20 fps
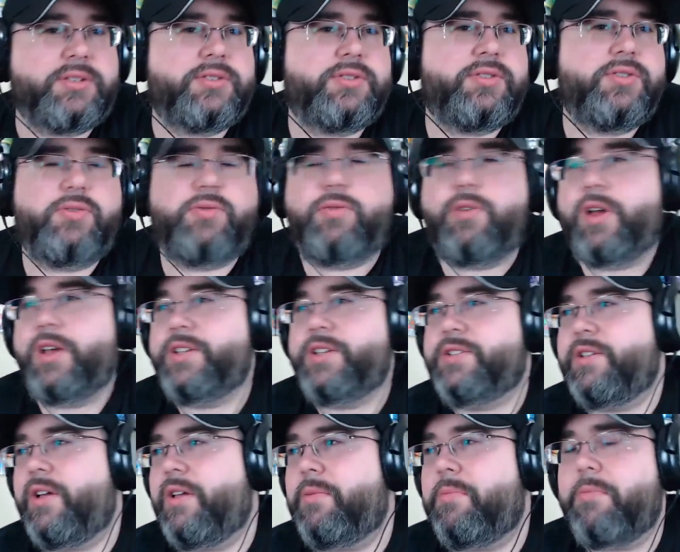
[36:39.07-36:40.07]

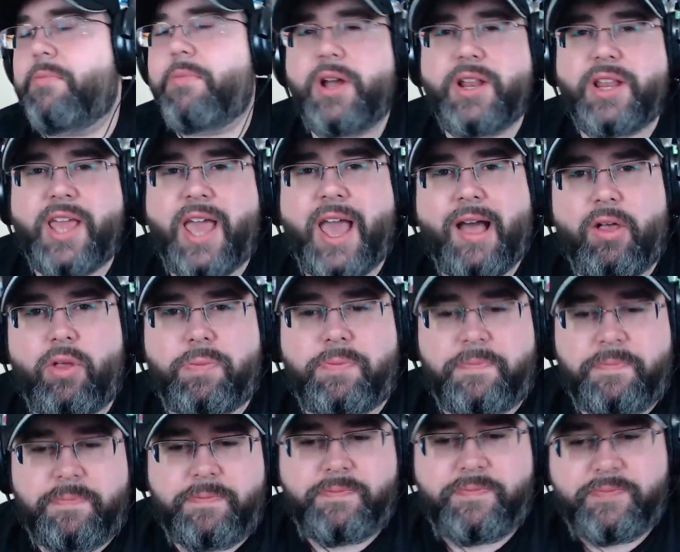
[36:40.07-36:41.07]
Christ Almighty, help,
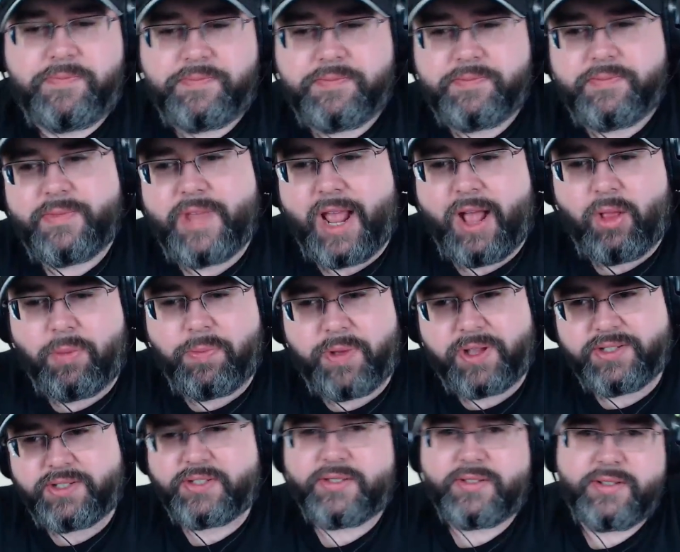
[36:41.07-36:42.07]
help
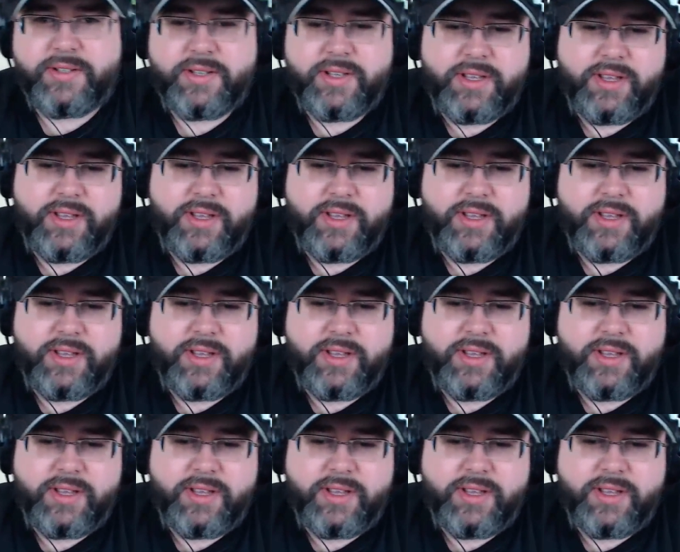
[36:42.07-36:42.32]
us!